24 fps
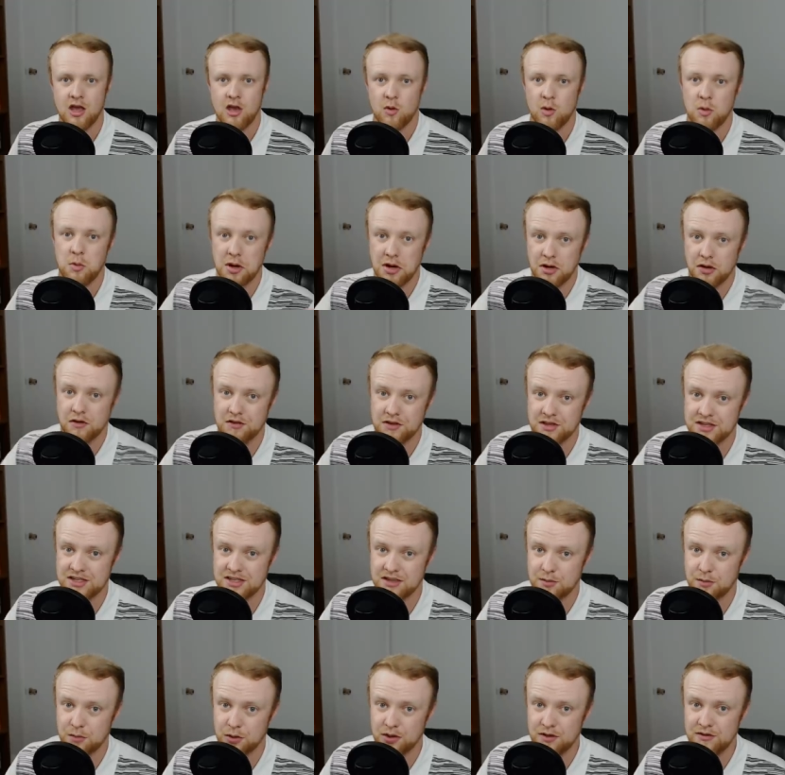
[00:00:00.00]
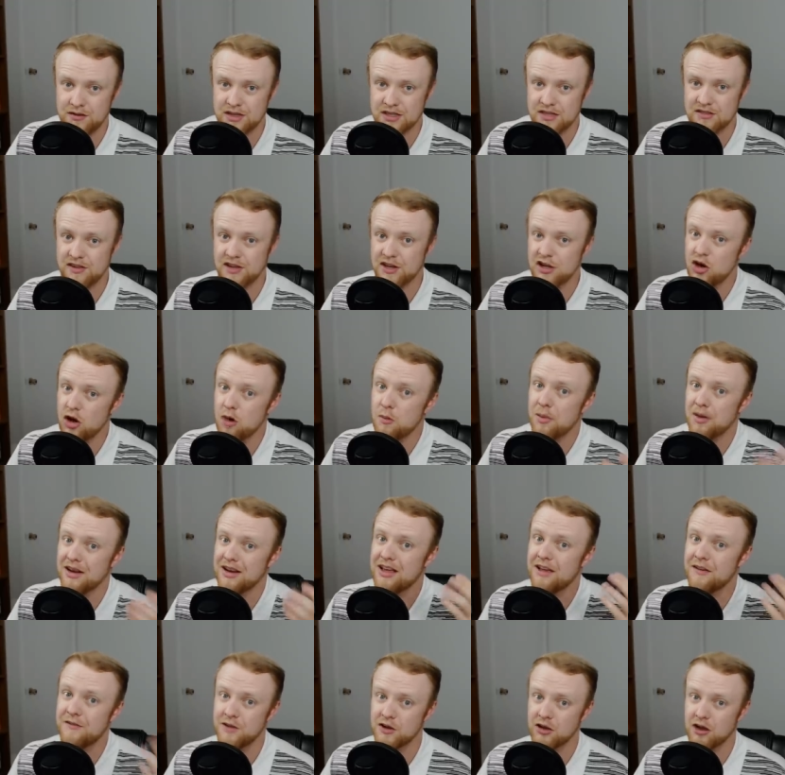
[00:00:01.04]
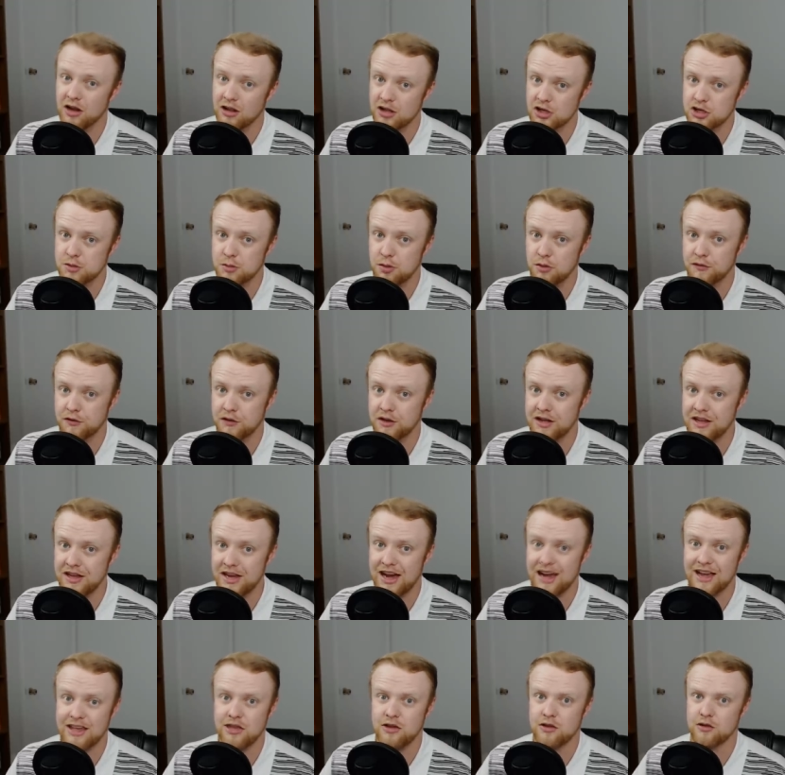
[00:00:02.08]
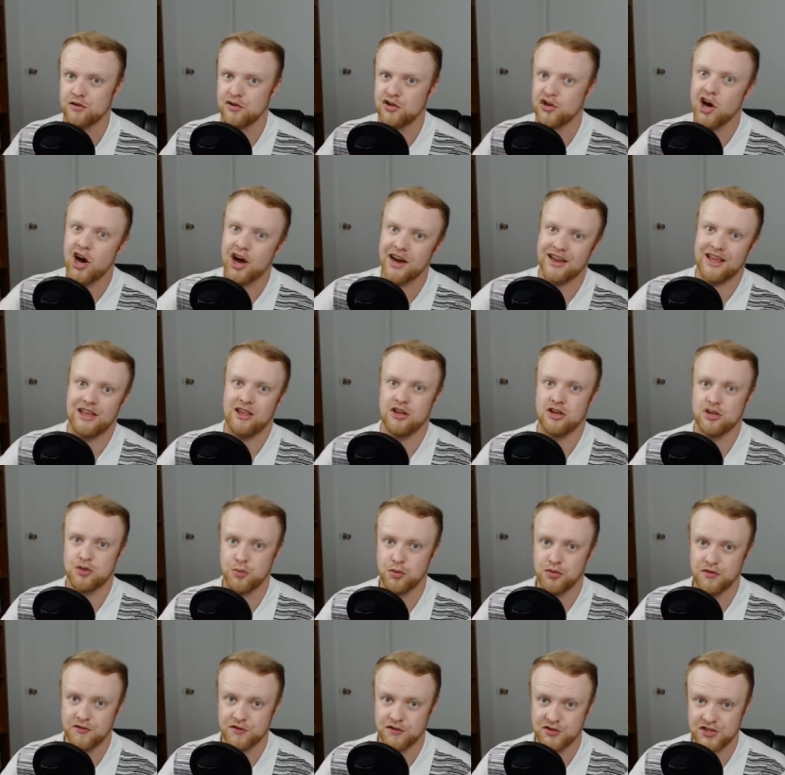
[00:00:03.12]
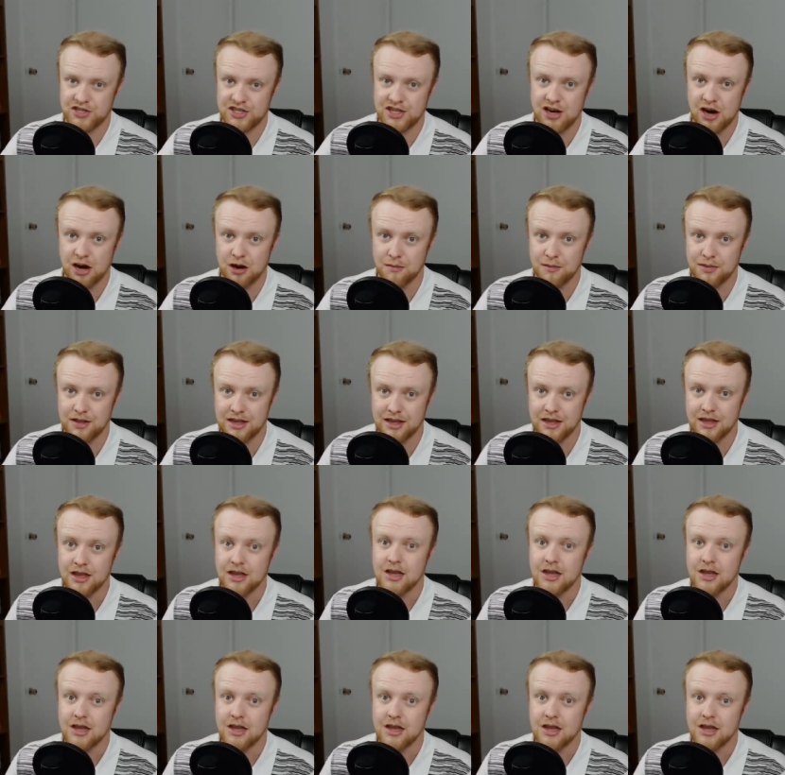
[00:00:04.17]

We went over this in a previous video, but if you're eligible for EI, you're not eligible for CRB.